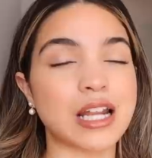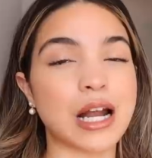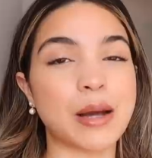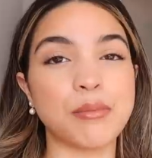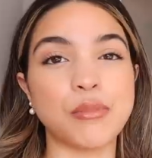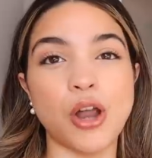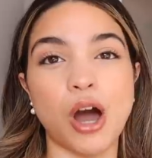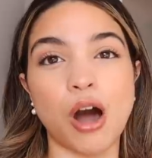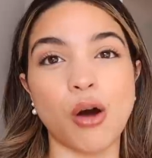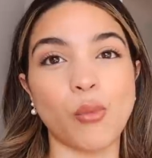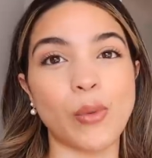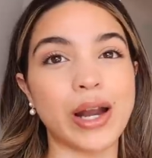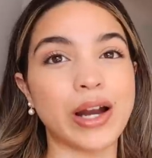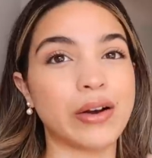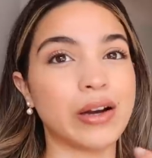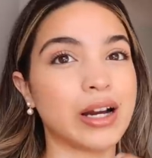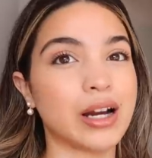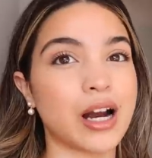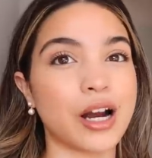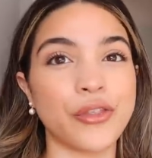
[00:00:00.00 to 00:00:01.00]
that I'm not
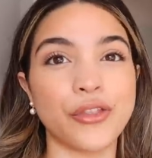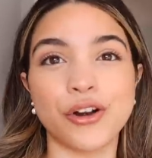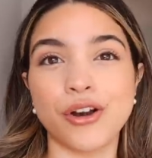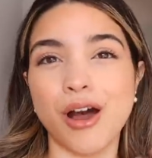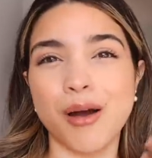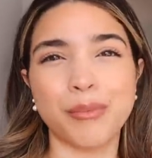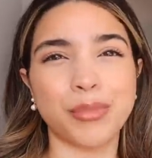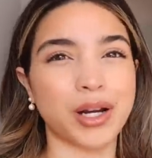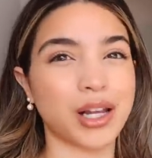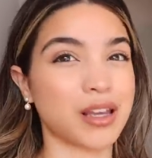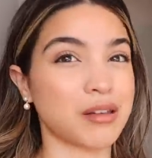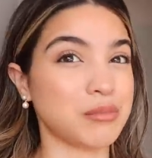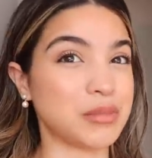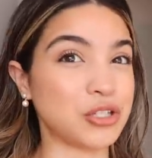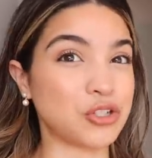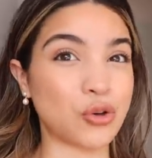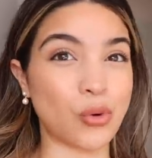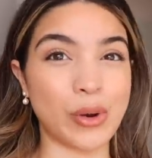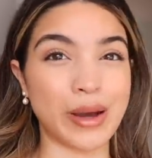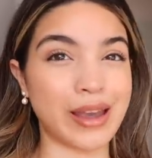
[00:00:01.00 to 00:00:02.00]
wearing. They're not bringing me
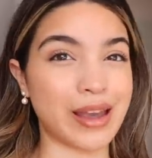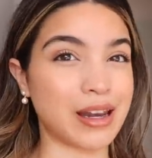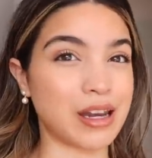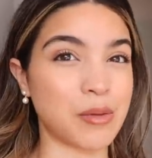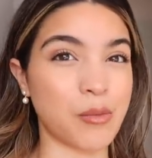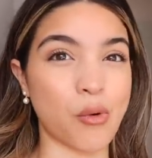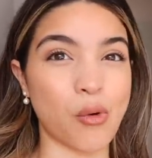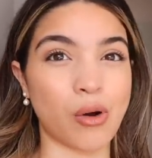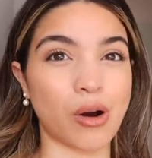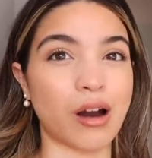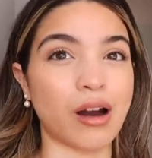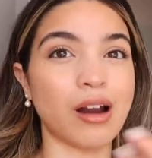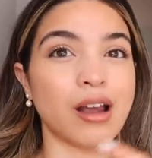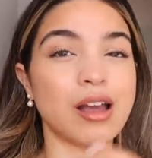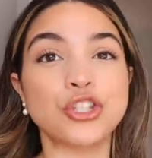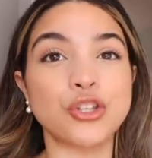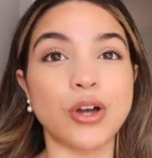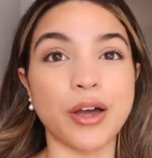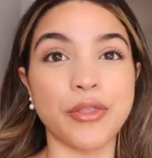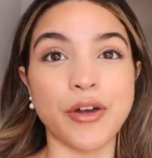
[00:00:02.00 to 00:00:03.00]
joy anymore.
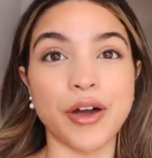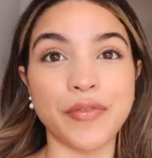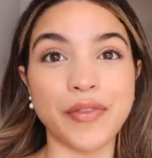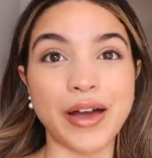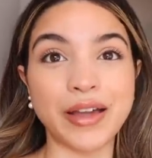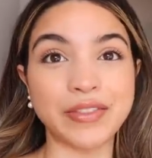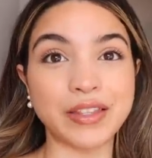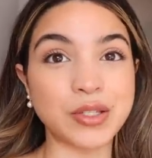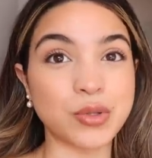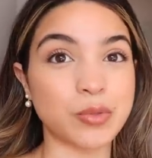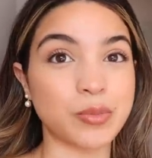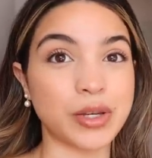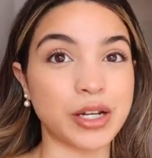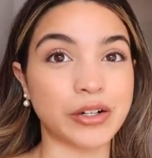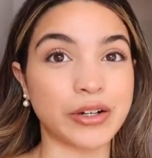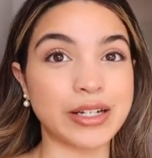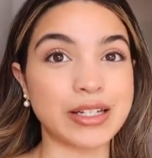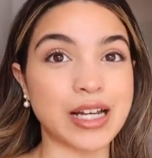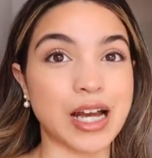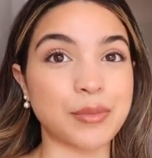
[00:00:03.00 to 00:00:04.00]
So I thought that this would be a
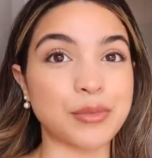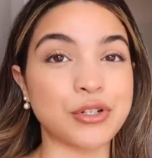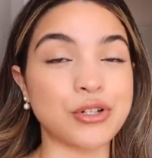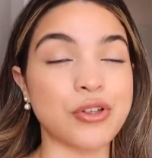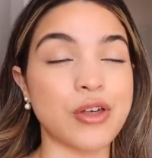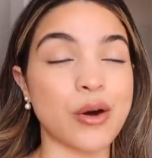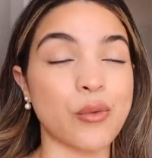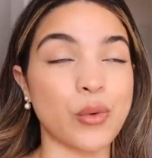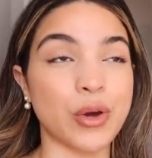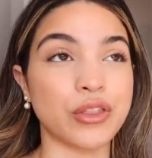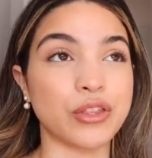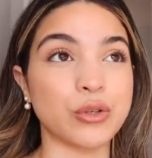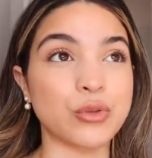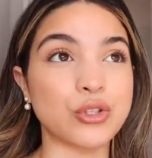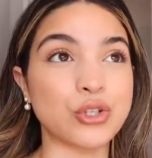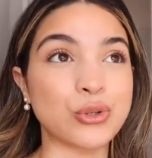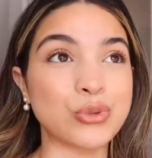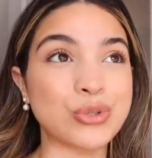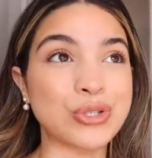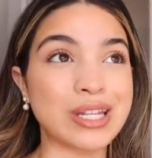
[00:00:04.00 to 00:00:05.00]
great time to do that with you.
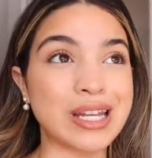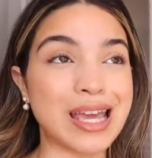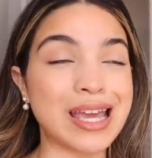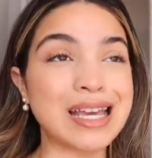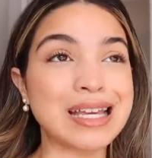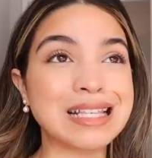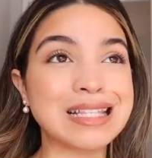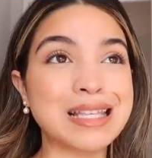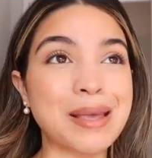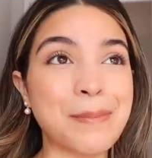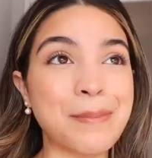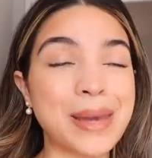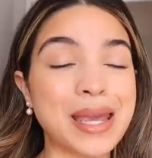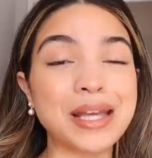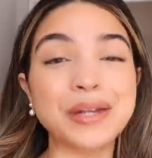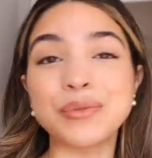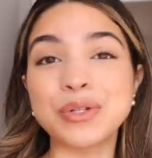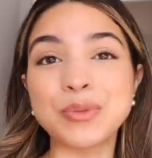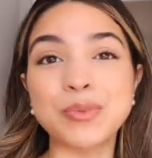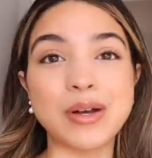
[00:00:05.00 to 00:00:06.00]
So today's
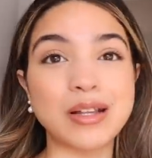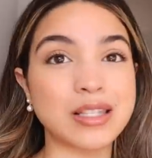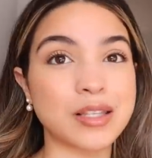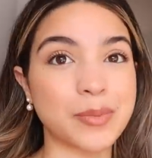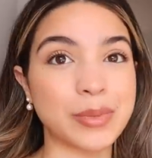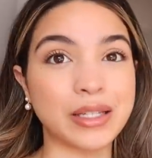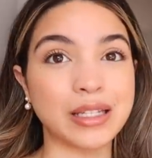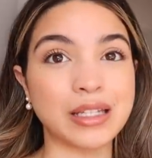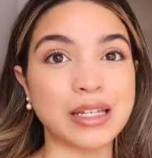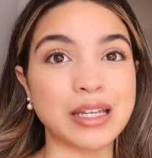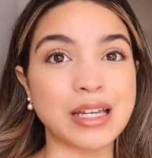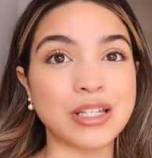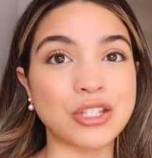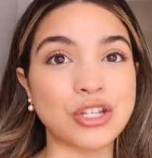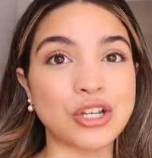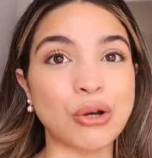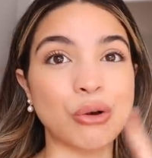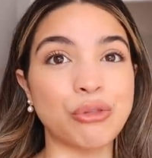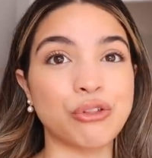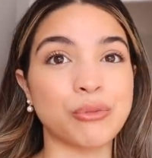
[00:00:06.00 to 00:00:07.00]
main responsibility is
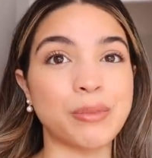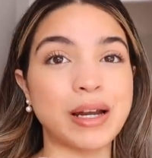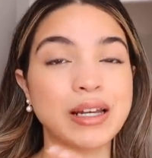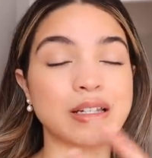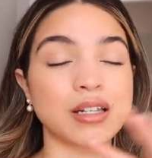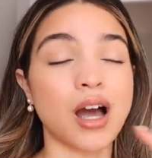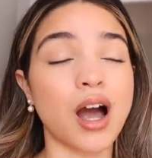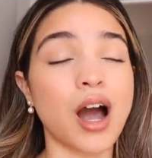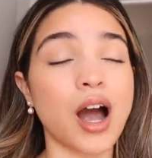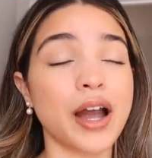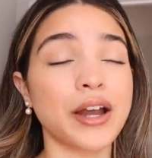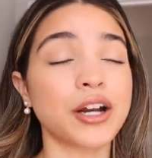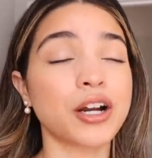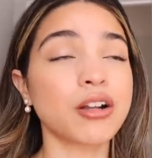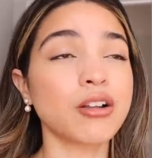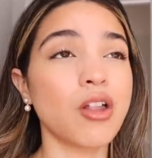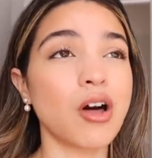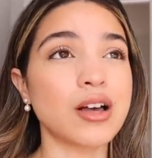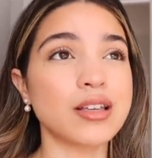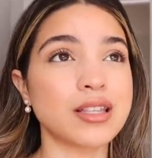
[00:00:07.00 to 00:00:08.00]
to go through my entire
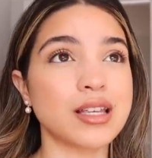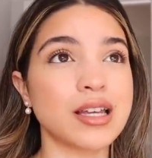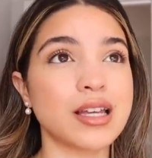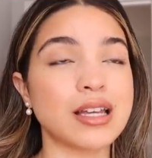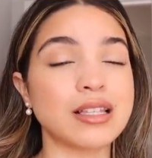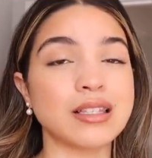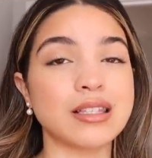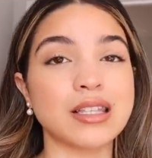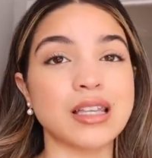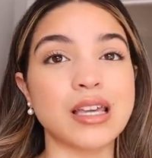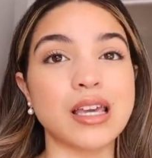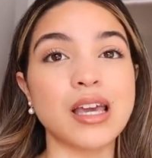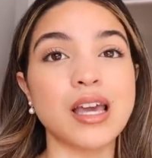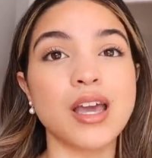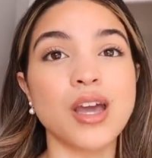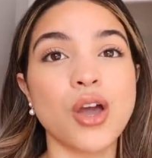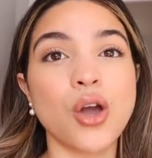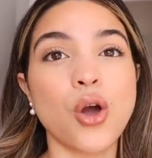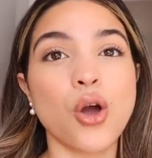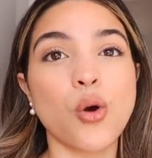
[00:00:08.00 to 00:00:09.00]
closet and see
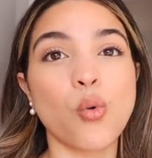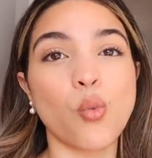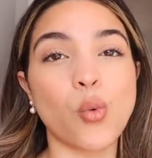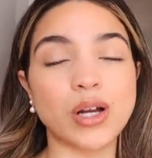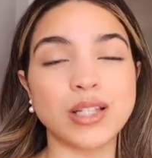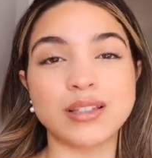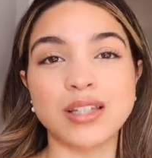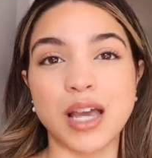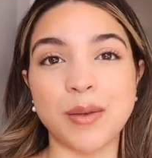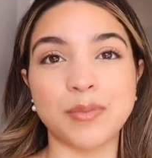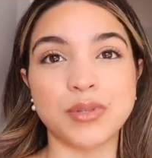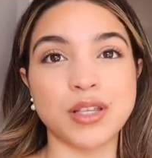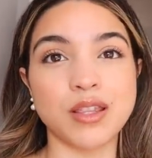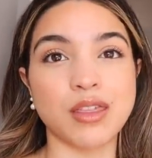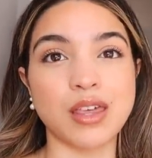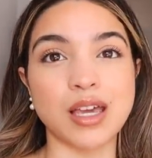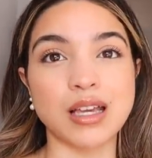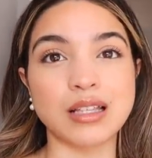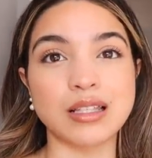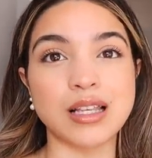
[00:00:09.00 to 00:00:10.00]
what types of
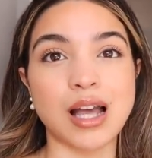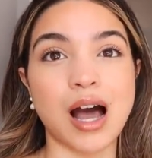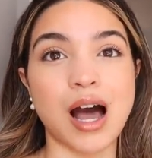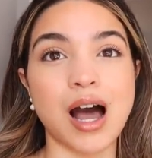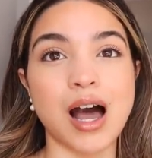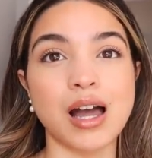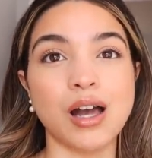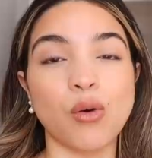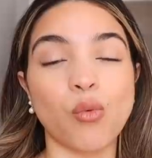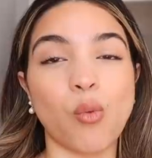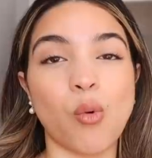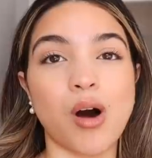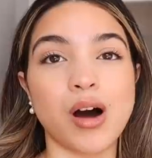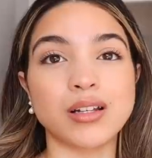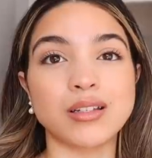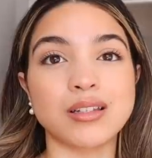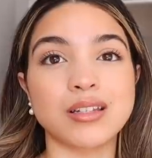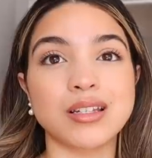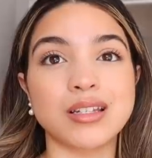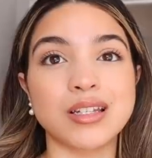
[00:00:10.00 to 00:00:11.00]
things I
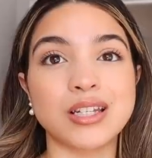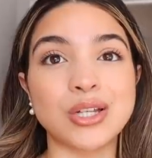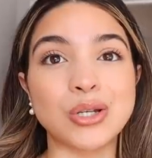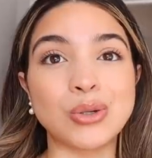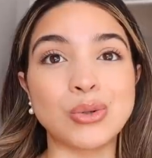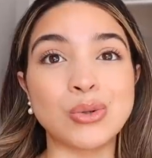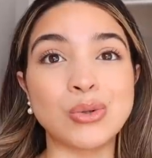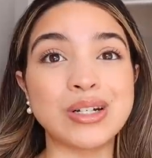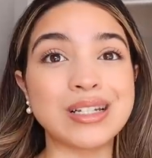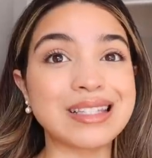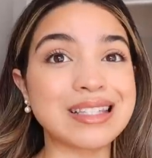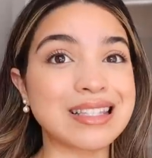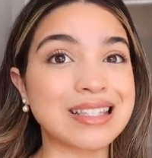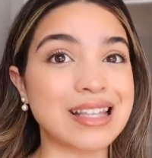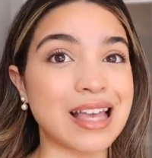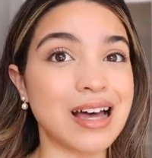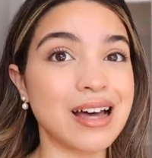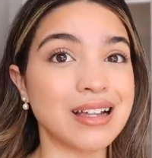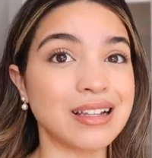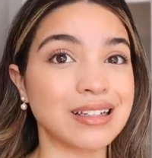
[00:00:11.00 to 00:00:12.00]
want to
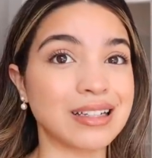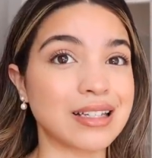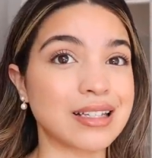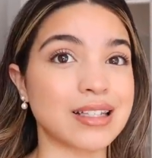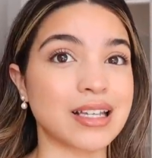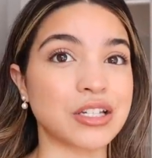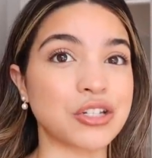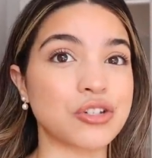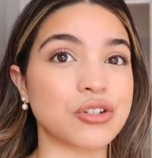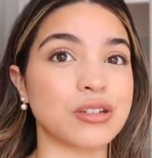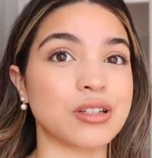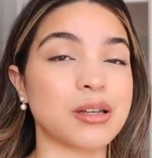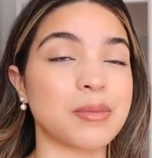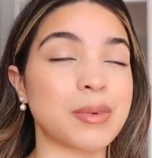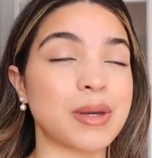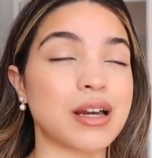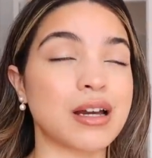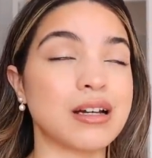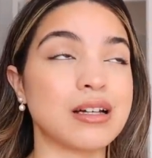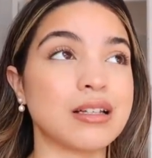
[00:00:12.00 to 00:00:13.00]
sell, essentially,
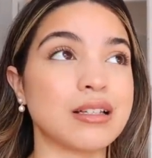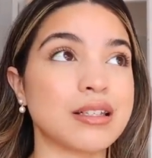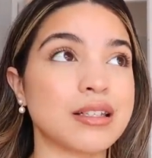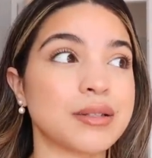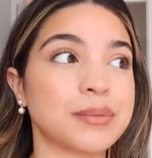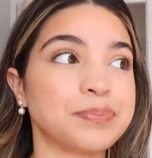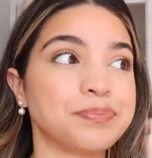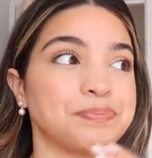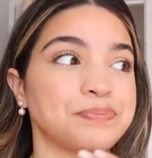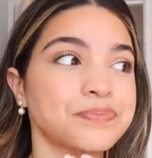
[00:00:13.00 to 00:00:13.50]
because